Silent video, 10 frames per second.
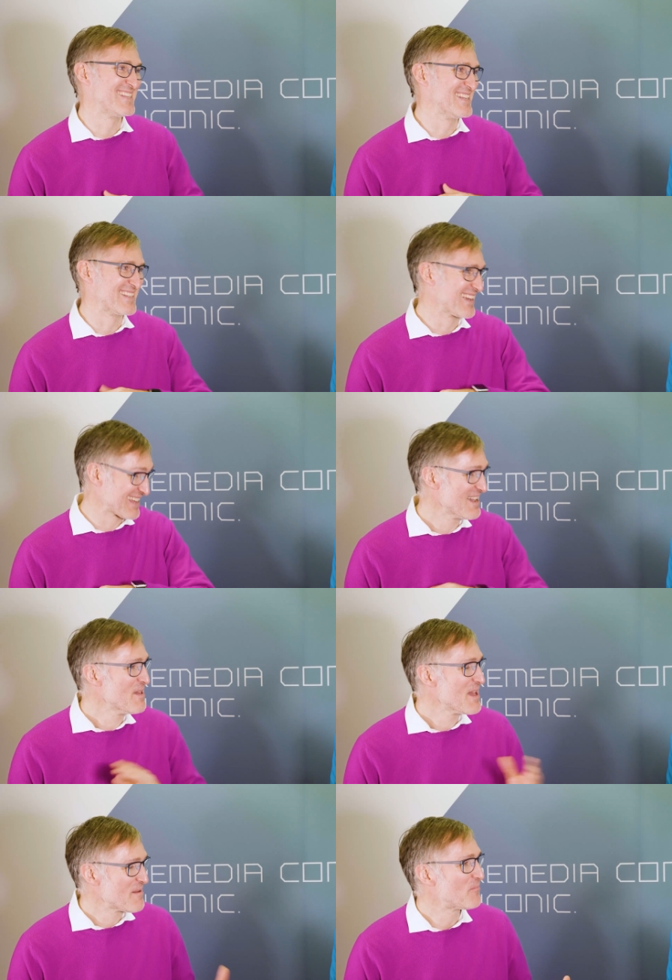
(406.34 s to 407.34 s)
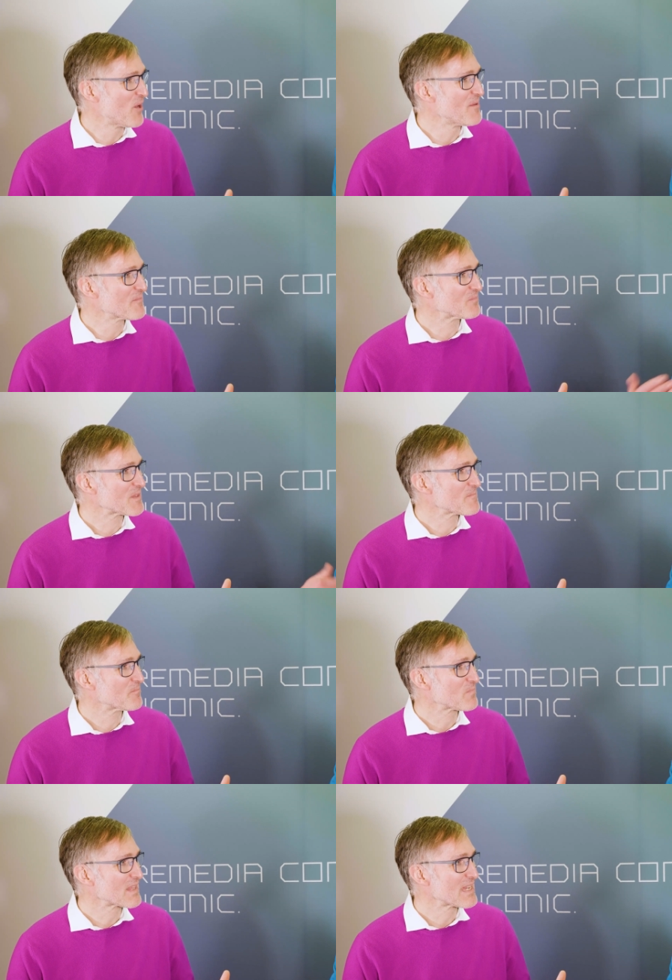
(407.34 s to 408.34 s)
this is like and his
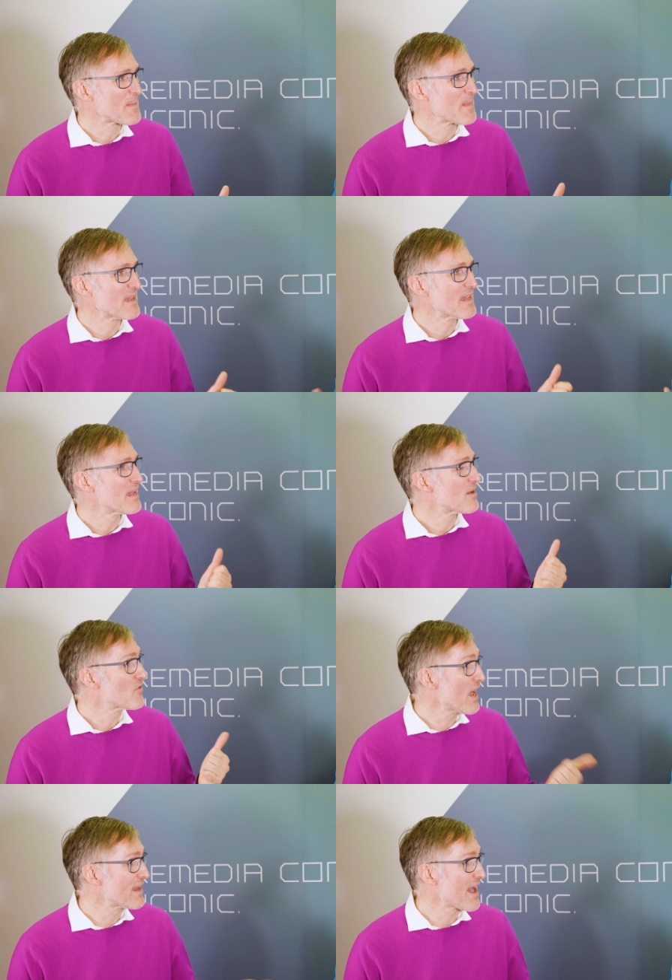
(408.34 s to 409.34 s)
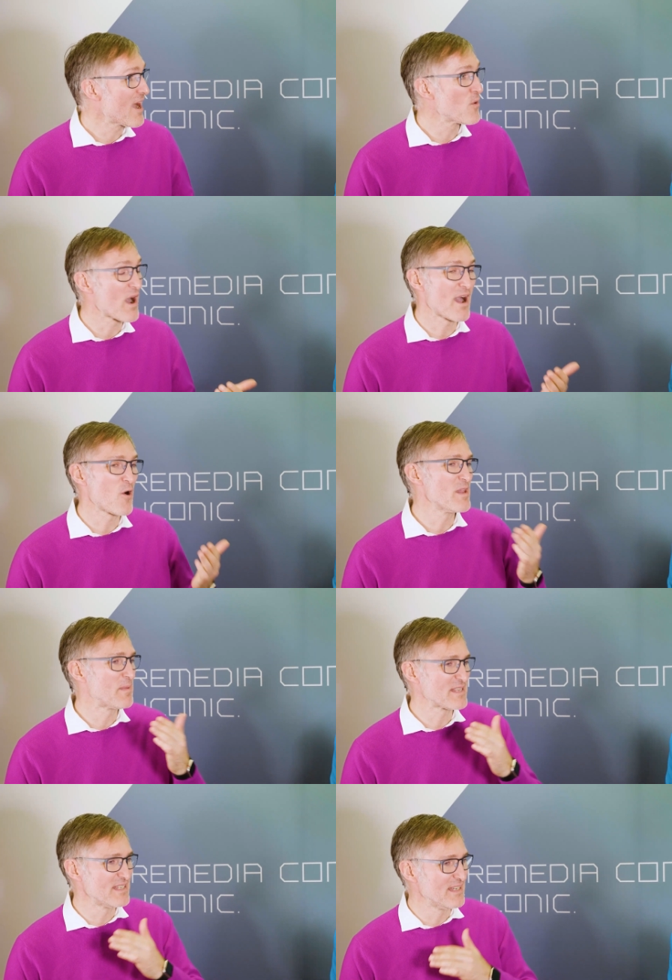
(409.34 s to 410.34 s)
authenticity in terms of his response right. as well. How, how yeah. he
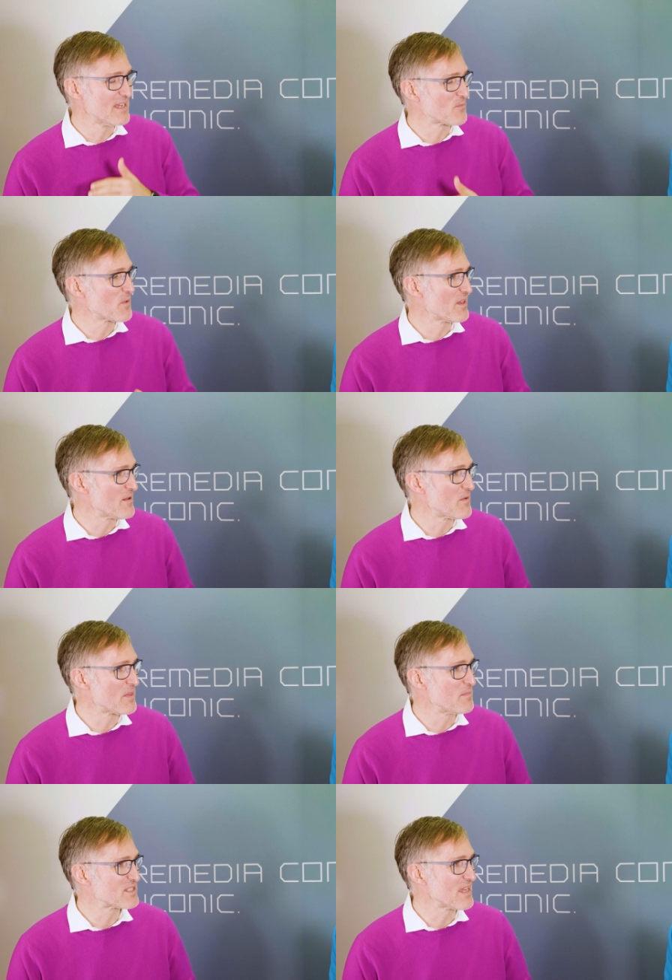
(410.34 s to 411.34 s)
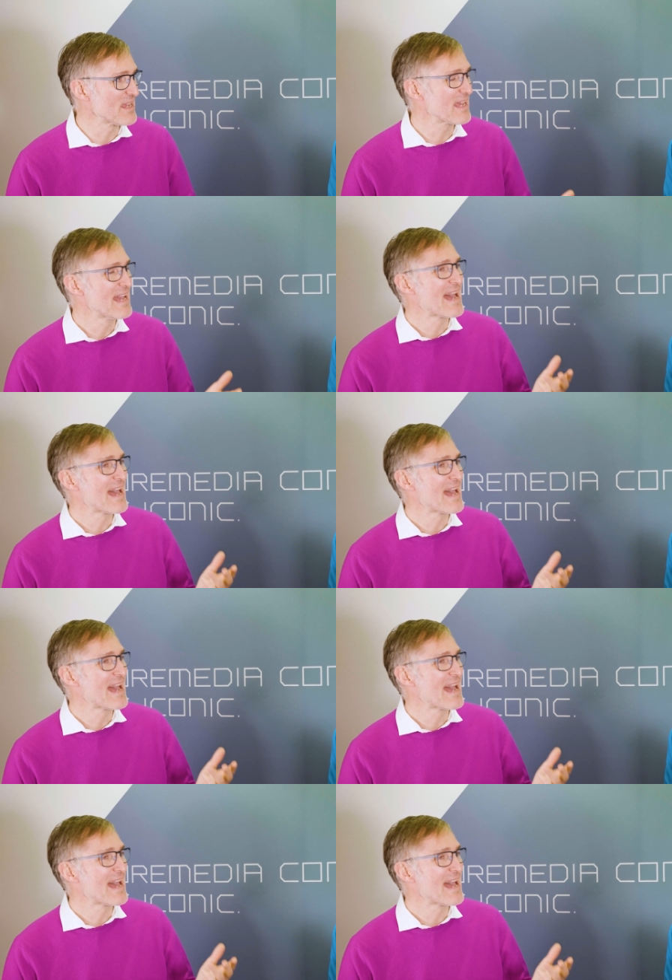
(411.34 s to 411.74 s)
basically lived with, yep. a, with a mistake.